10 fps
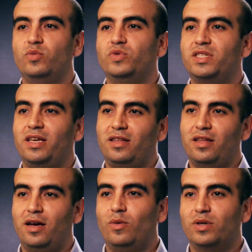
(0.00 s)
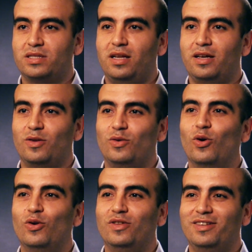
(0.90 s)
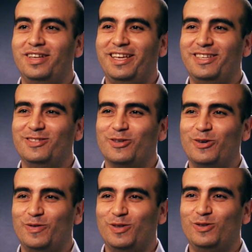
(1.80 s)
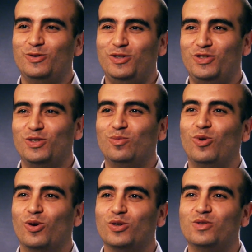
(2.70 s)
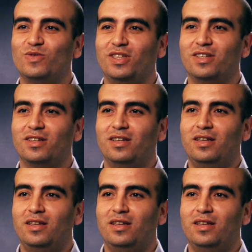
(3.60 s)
would say that was like the golden age of the Tunisian blogosphere.